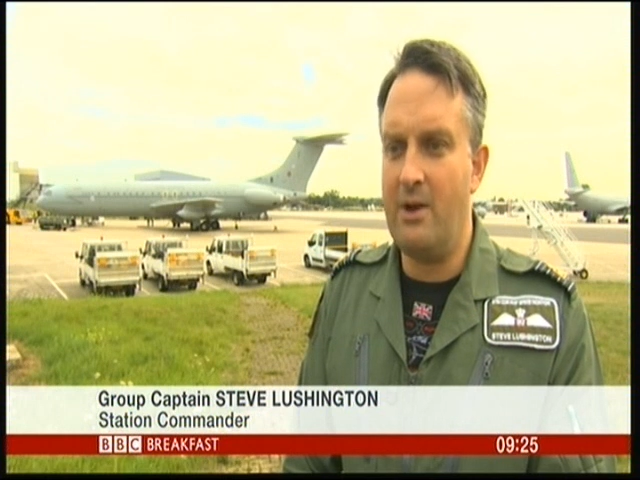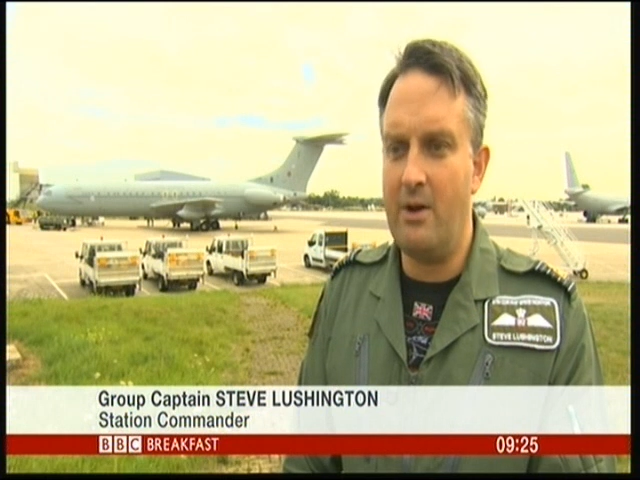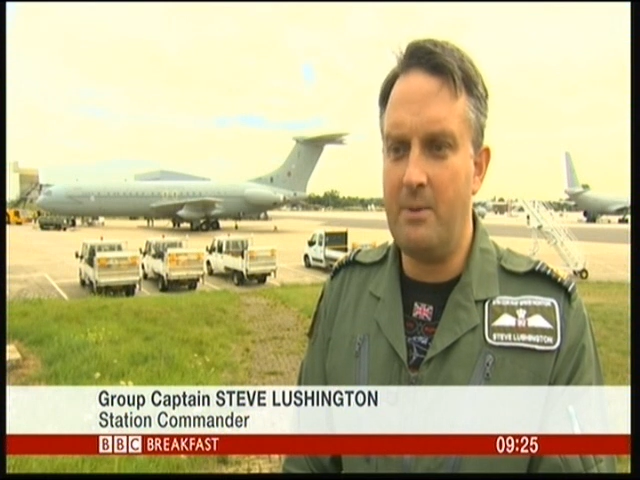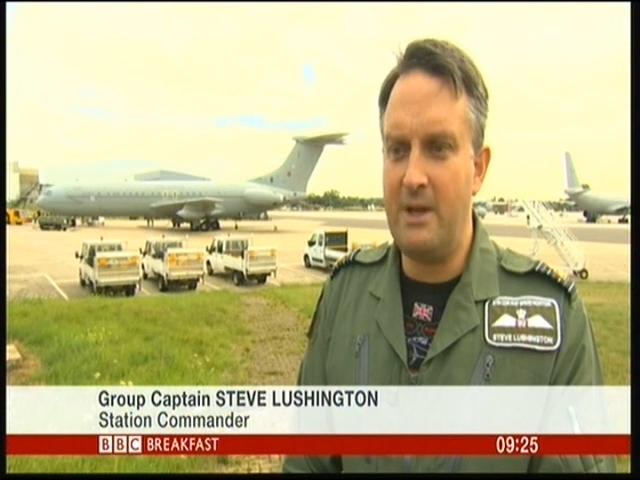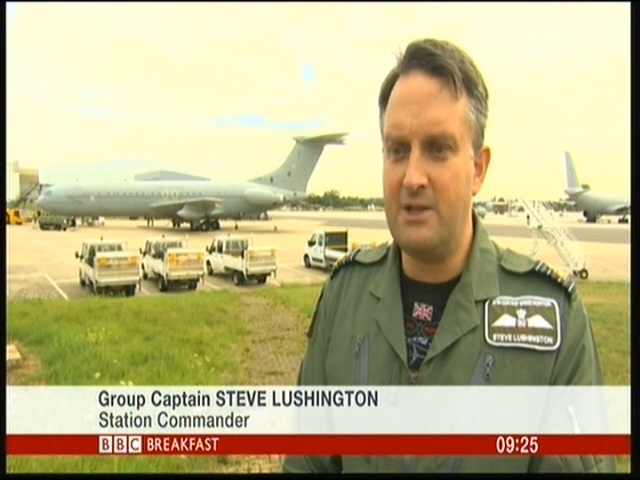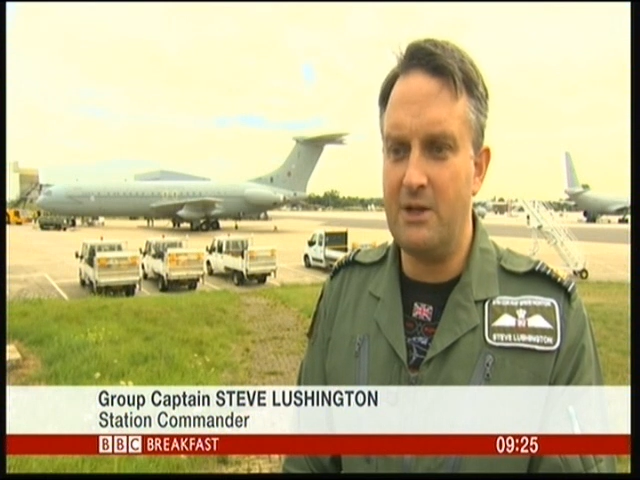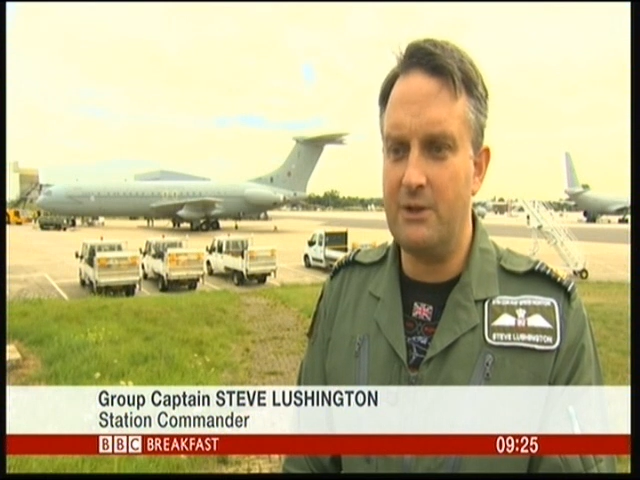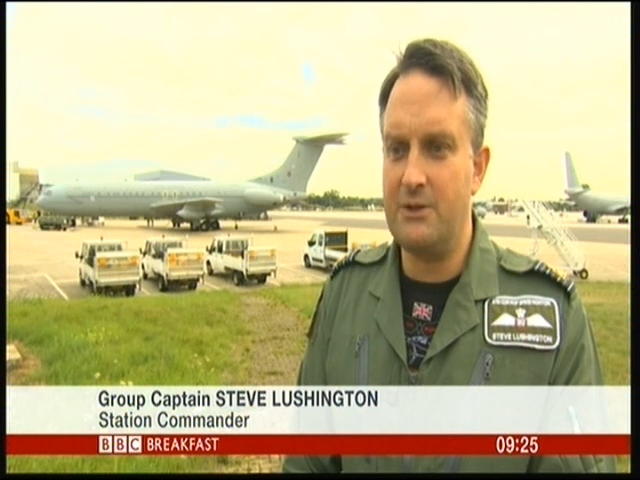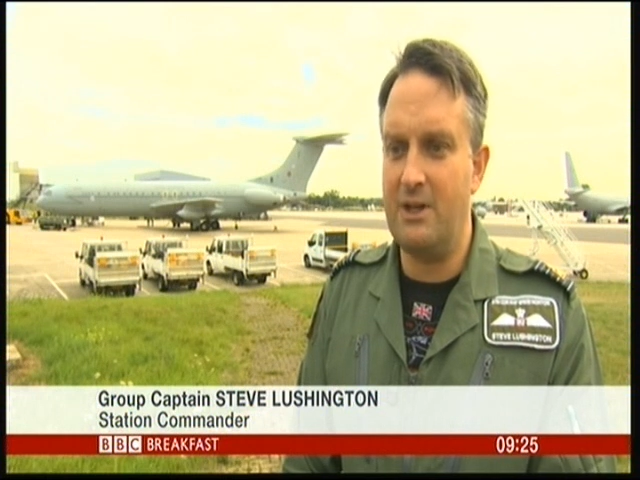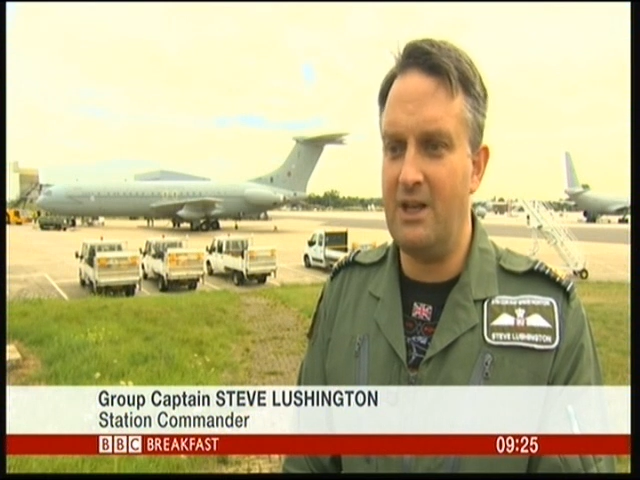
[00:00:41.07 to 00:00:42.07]
VIP
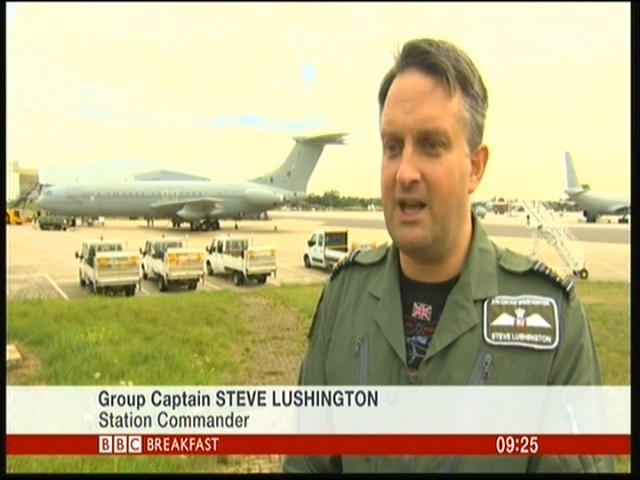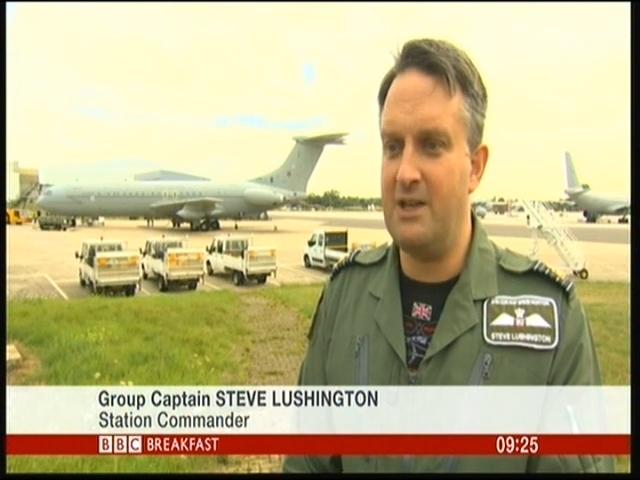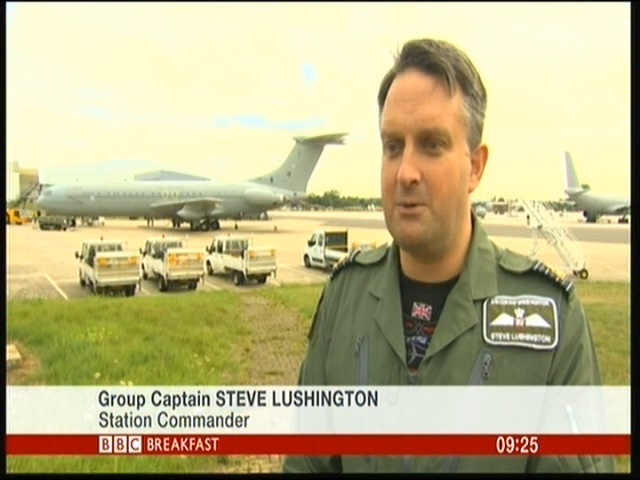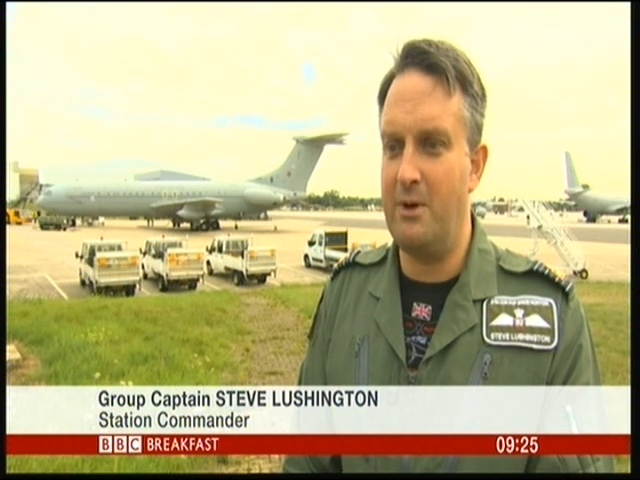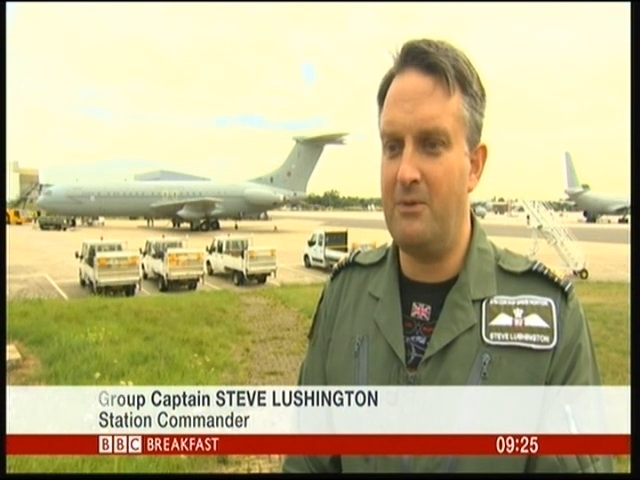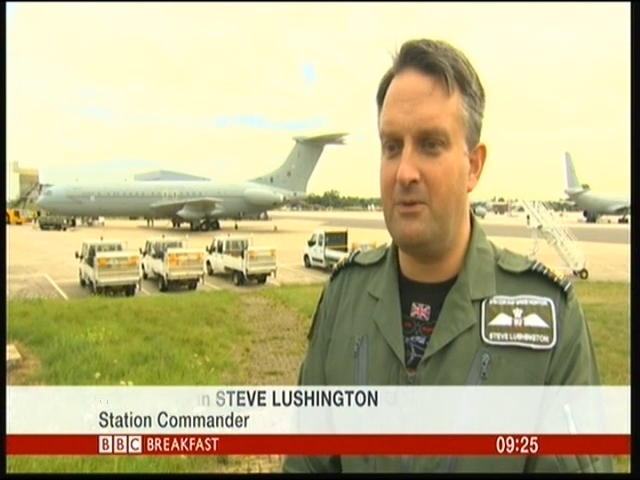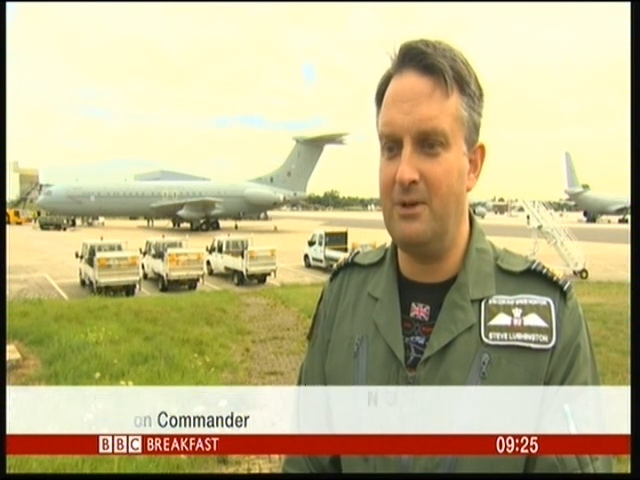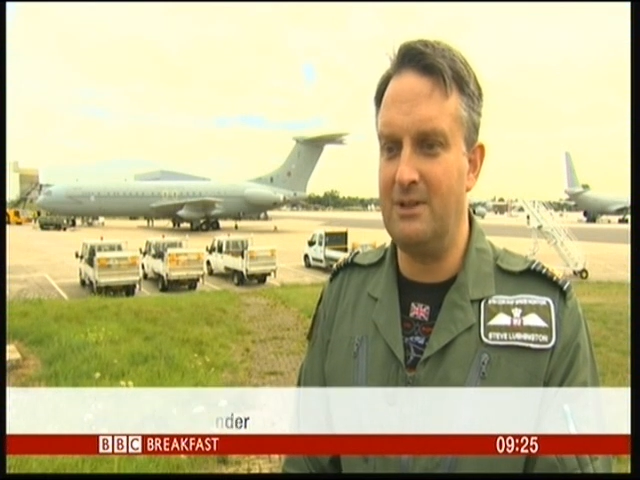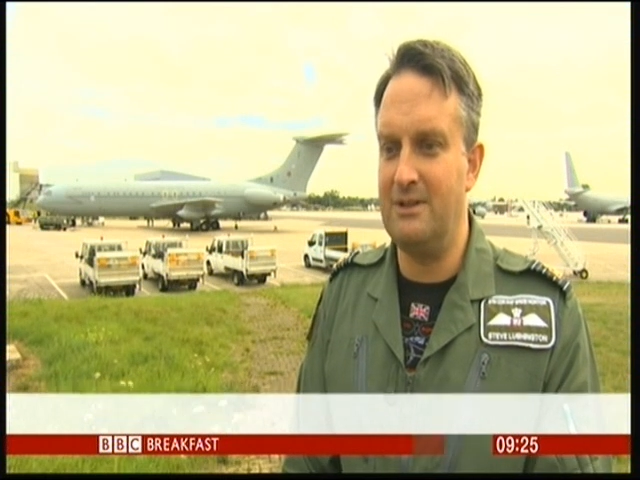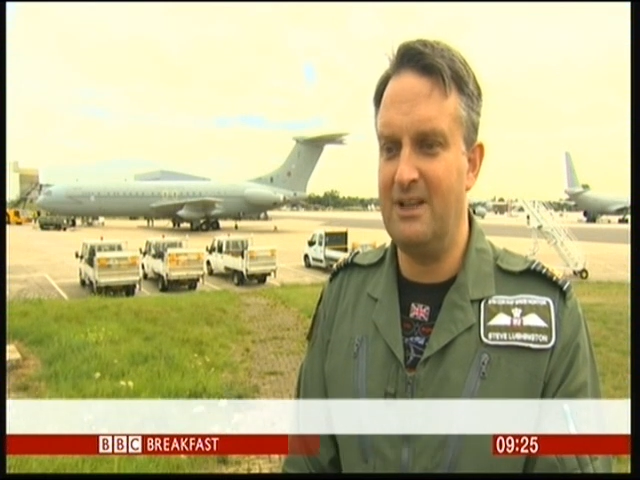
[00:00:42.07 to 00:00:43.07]
tasking and air-to-air
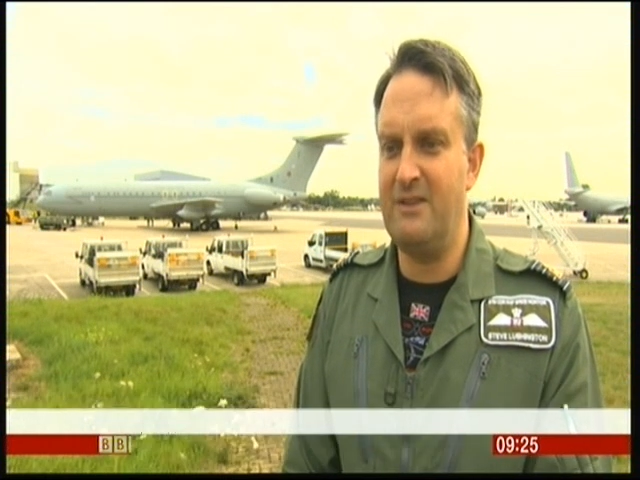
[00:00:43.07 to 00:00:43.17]
refueling.